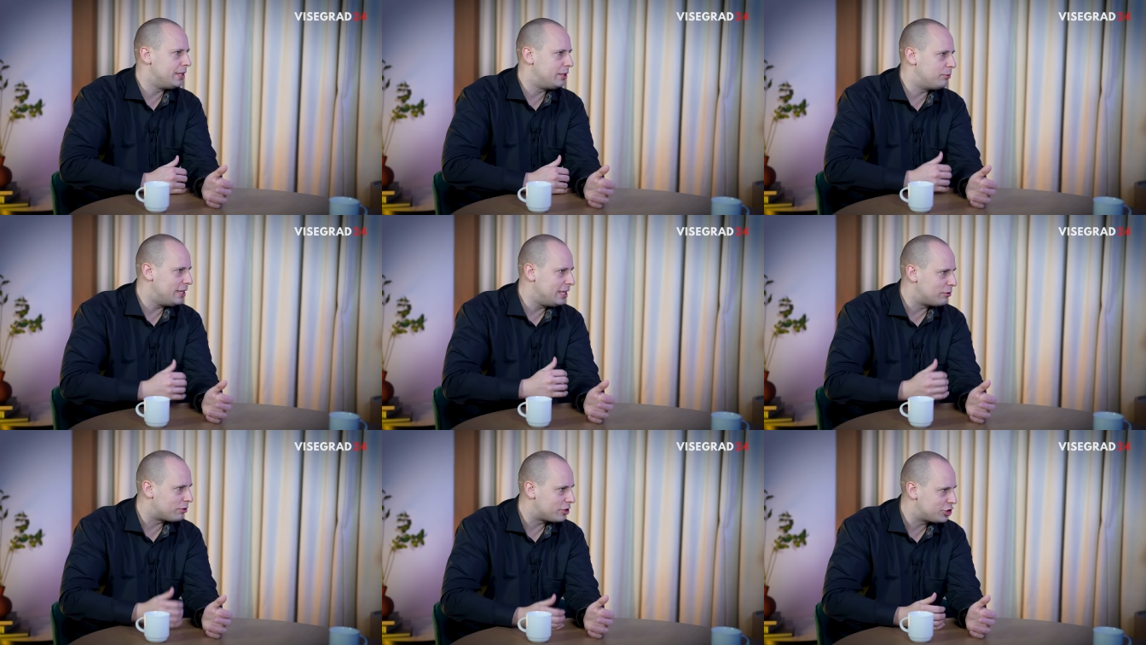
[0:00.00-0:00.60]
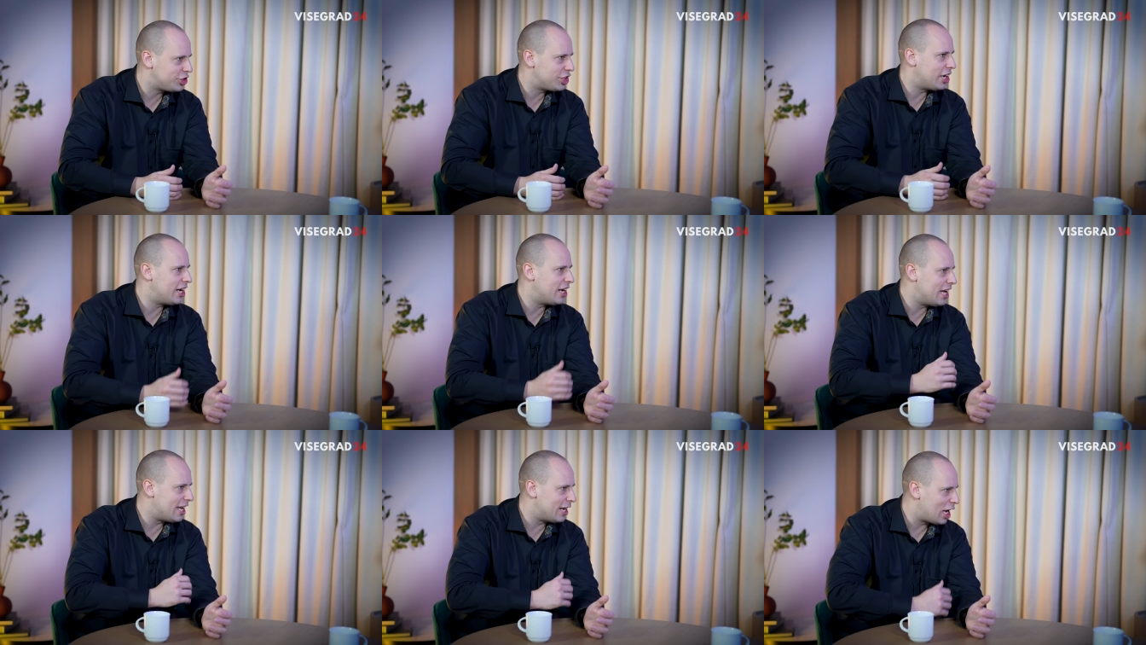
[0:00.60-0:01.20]
between Russia
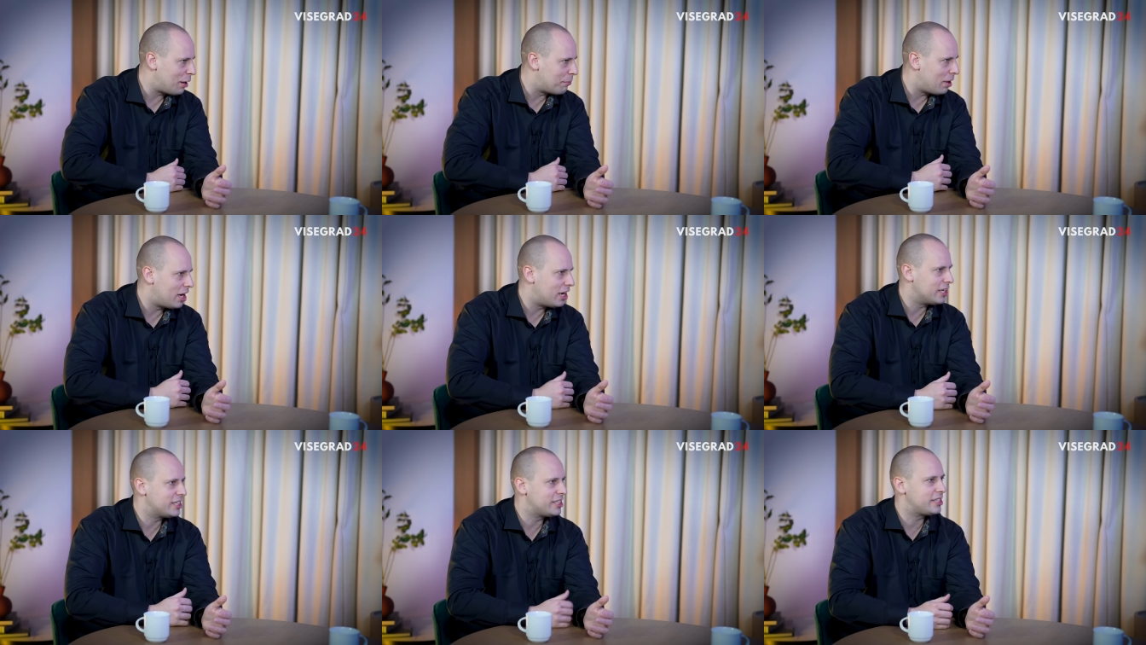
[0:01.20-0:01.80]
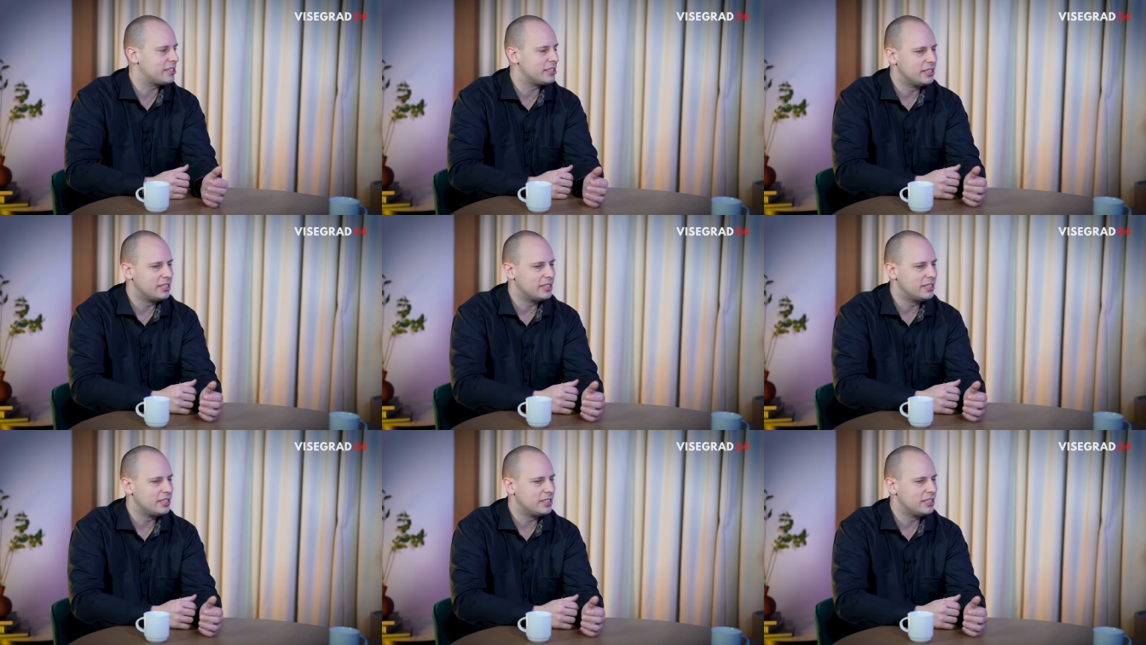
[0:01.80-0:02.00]
and Hamas